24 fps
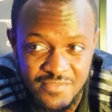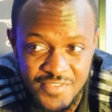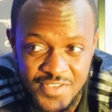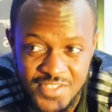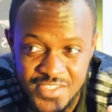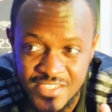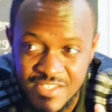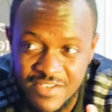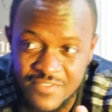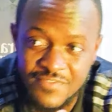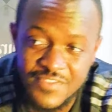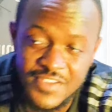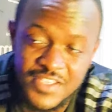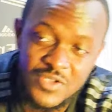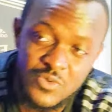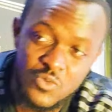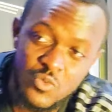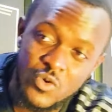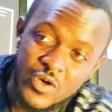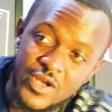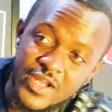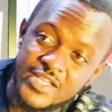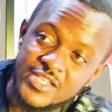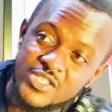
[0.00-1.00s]
vis-a-vis
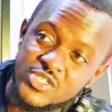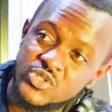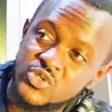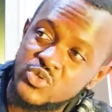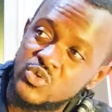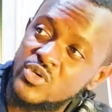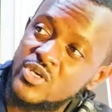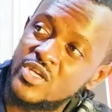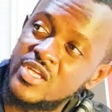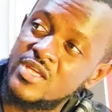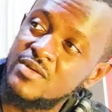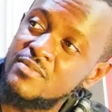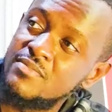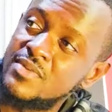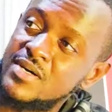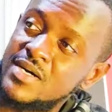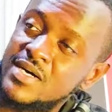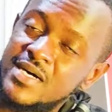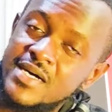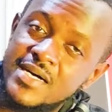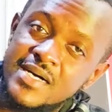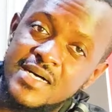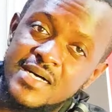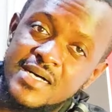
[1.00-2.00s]
what I saw him
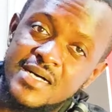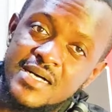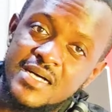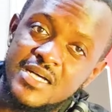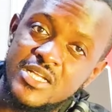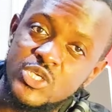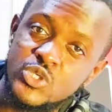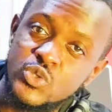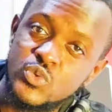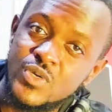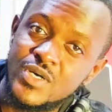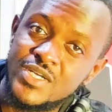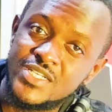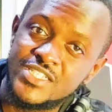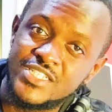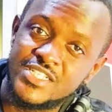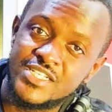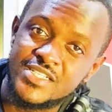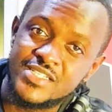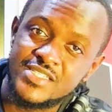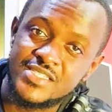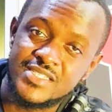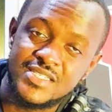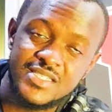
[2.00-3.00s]
uh, do at
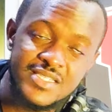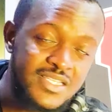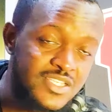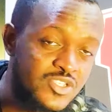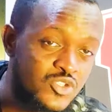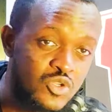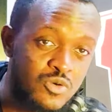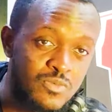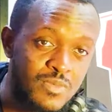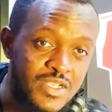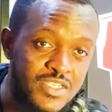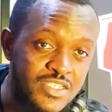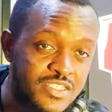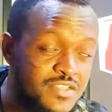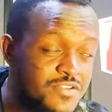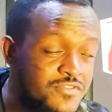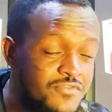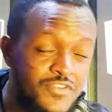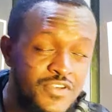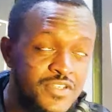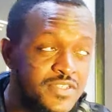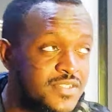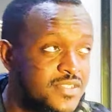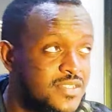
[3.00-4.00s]
Chelsea, there's not much
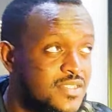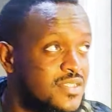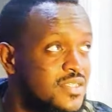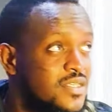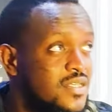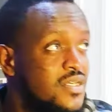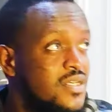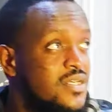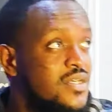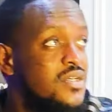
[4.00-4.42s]
difference.